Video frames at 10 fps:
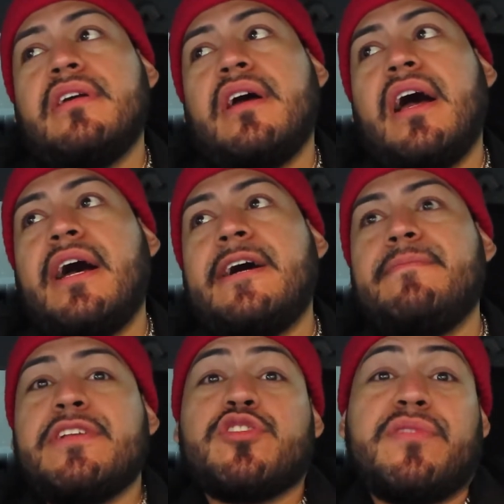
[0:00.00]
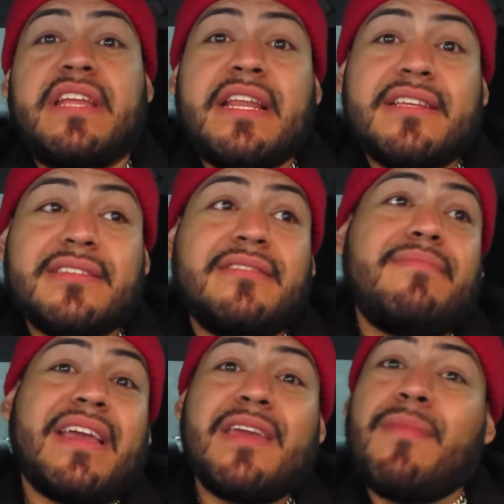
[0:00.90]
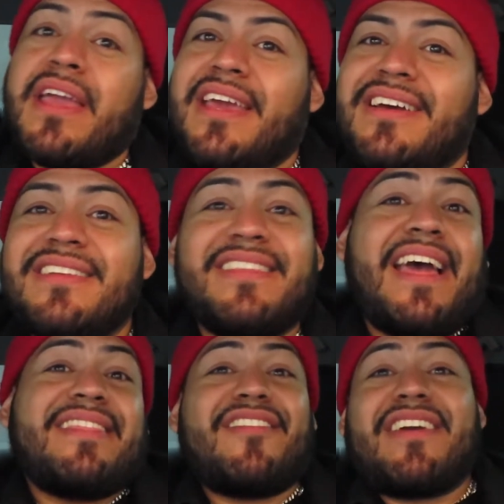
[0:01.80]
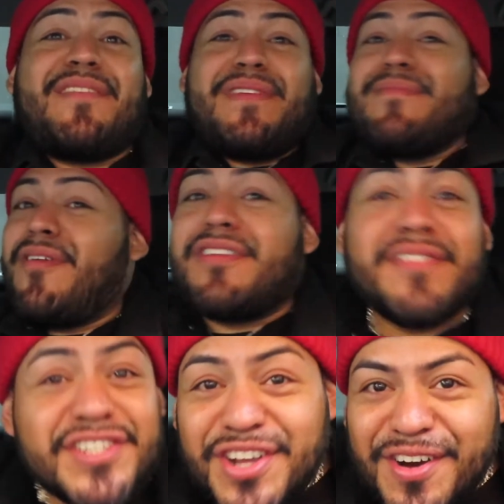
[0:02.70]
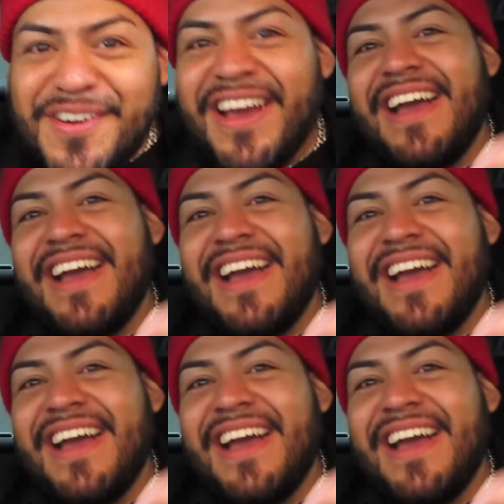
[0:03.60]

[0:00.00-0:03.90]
Uh, mis sobrinas, Maggie Maya, that they're gonna be part of the show.